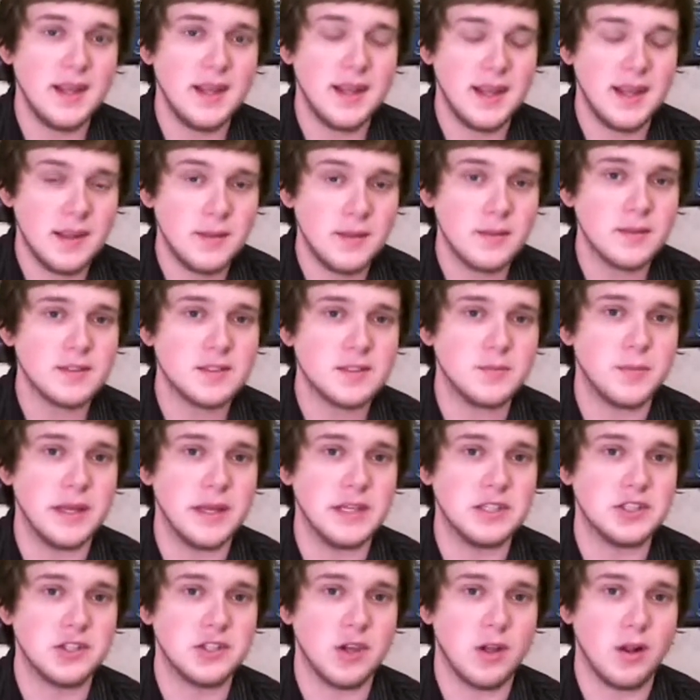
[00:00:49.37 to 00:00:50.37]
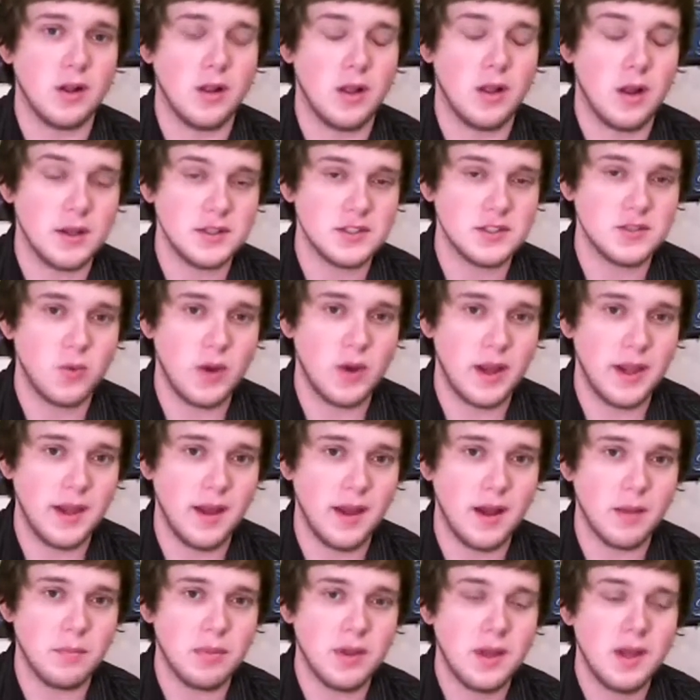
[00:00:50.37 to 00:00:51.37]
hit the space shuttle on its way
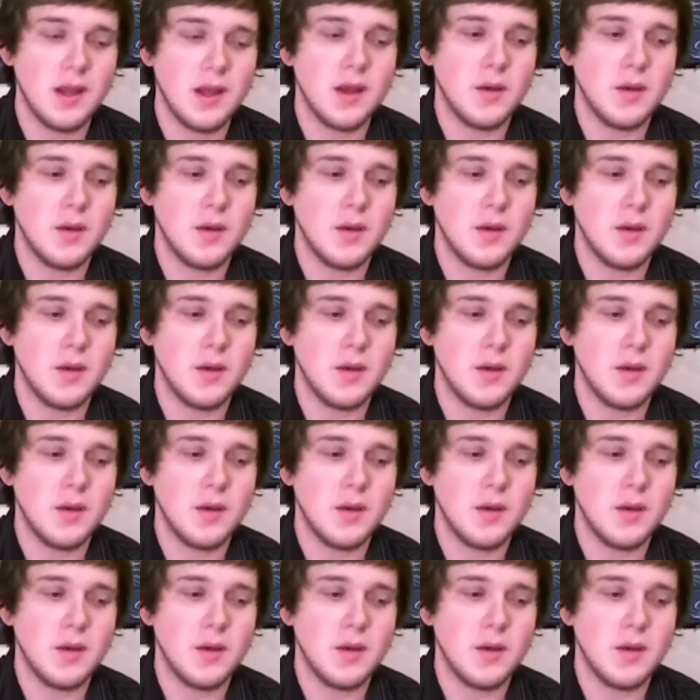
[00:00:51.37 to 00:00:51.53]
up,